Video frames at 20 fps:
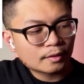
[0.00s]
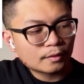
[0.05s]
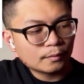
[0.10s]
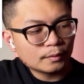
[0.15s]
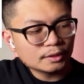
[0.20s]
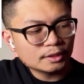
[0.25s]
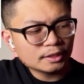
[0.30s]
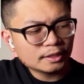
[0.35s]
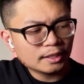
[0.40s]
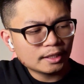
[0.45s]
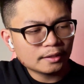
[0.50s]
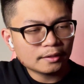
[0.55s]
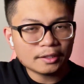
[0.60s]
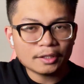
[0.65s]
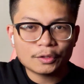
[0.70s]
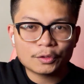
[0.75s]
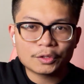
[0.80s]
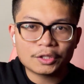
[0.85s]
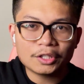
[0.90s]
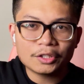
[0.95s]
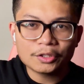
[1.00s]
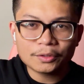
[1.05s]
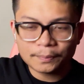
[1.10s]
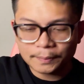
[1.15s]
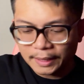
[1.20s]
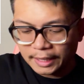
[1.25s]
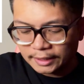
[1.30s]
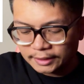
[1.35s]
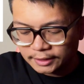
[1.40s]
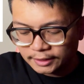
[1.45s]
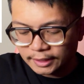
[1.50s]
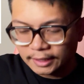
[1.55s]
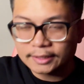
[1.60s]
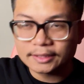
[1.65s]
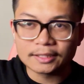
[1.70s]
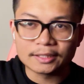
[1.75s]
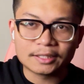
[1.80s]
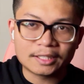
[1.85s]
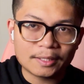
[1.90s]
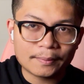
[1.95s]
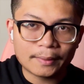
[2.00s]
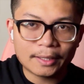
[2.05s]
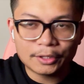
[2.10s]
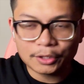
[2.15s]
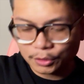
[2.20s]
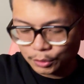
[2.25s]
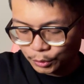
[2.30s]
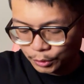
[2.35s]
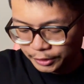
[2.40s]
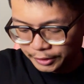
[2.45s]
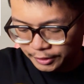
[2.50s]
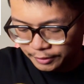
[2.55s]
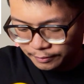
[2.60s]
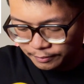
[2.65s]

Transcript: Once again, it could either pass as a D minor chord